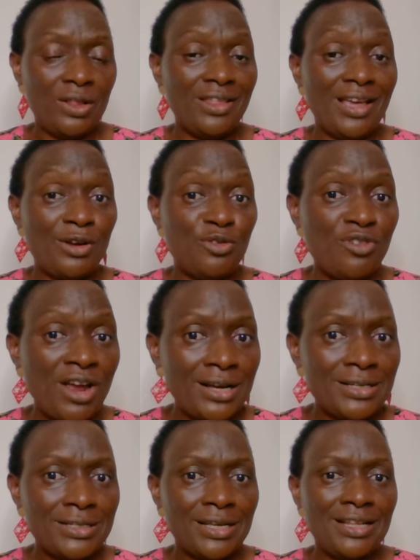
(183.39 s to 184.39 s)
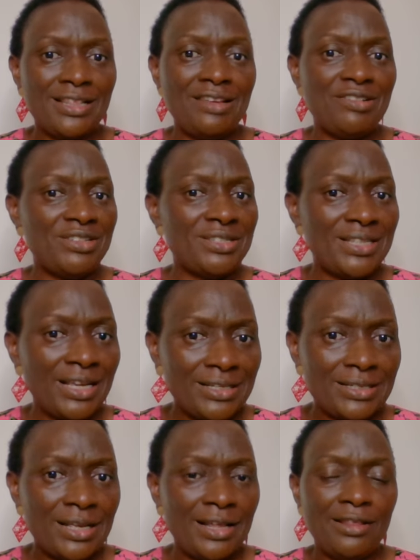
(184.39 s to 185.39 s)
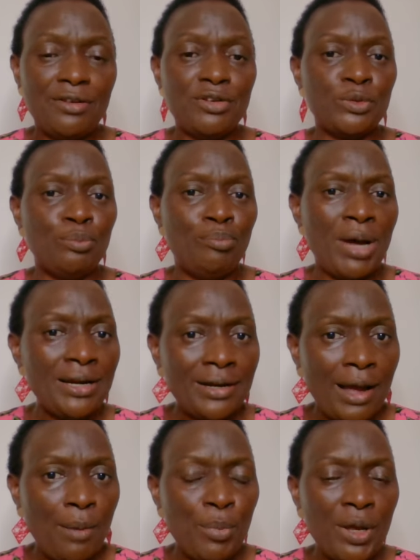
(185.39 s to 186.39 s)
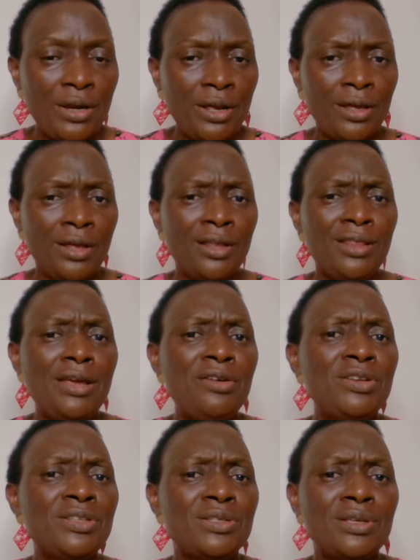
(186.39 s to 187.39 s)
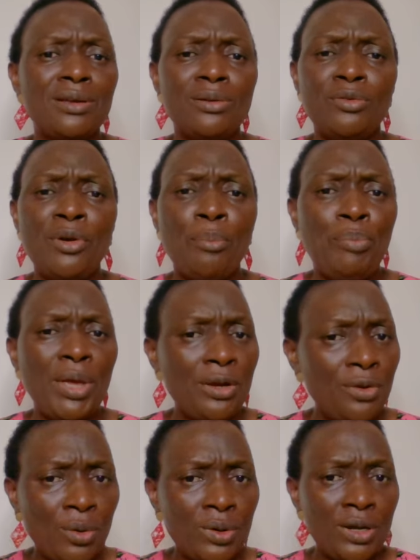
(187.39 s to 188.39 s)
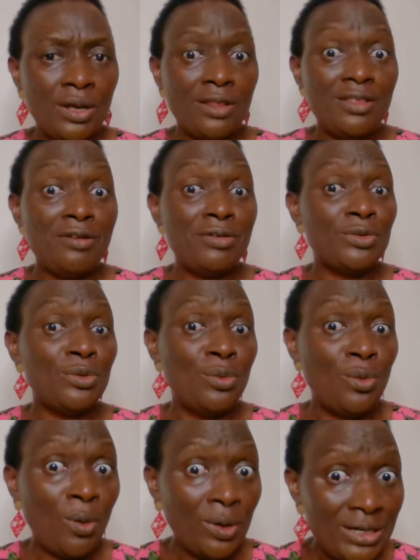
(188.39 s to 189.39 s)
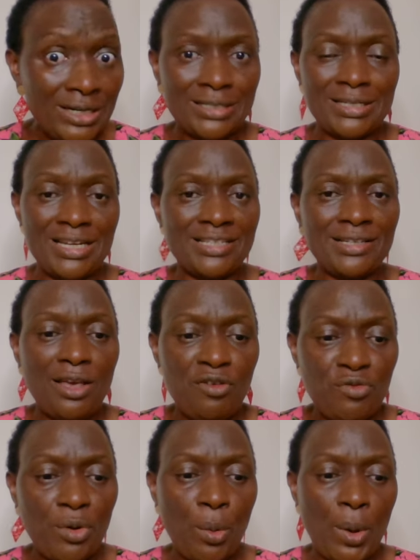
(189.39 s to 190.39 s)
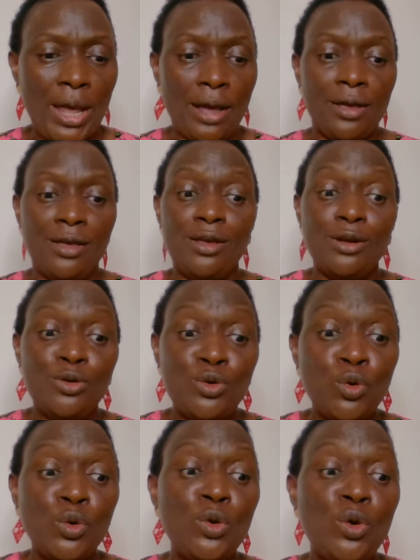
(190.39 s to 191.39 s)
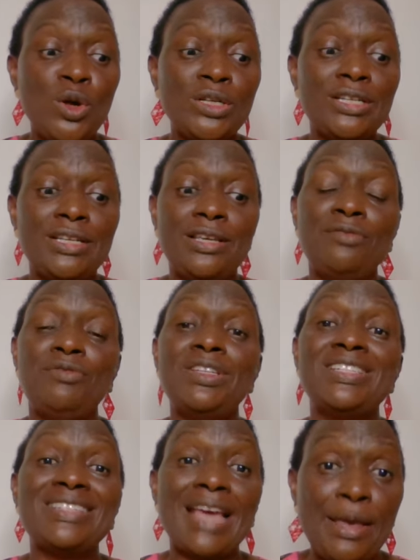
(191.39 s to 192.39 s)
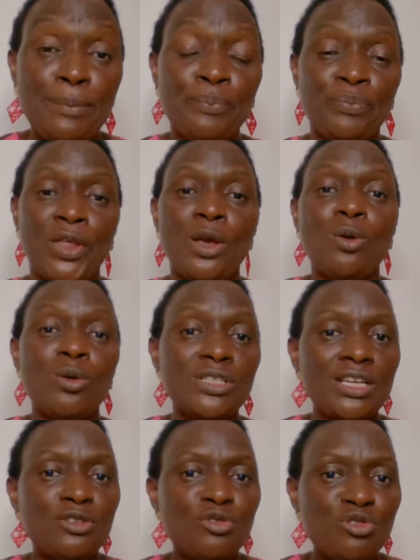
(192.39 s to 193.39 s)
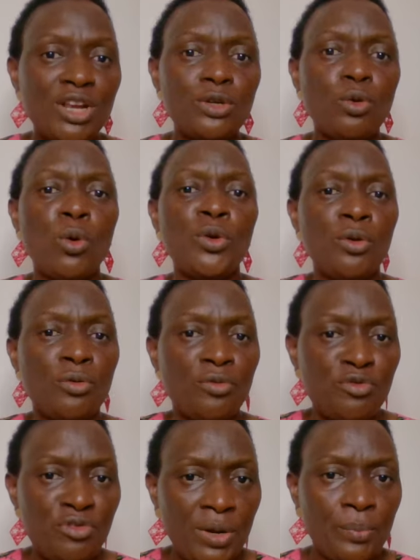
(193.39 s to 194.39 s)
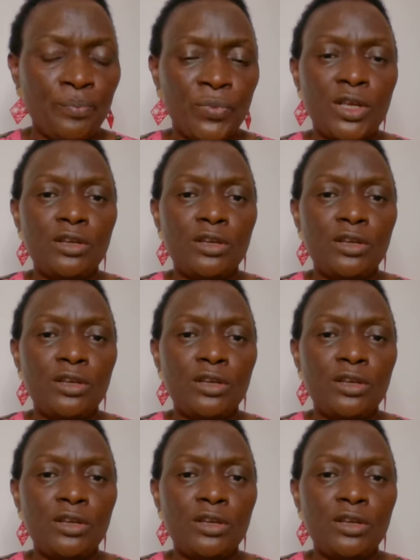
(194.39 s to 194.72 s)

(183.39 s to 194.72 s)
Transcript: there are drugs, there is sex, there is bad company, there is rebellion, there is godlessness everywhere. Do not give it time. Concentrate on your dream.